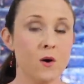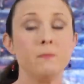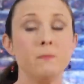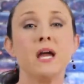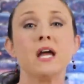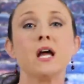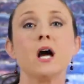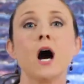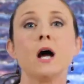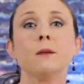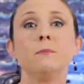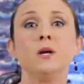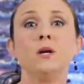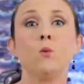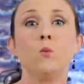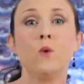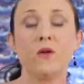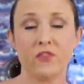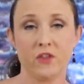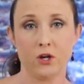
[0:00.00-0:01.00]
and may God be
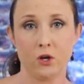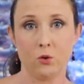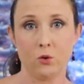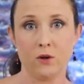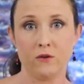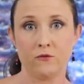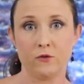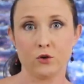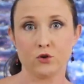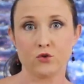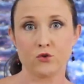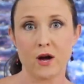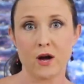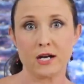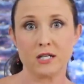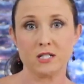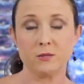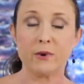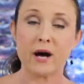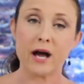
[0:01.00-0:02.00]
with you if you're
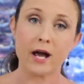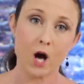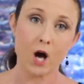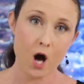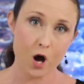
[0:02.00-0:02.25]
trying to buy a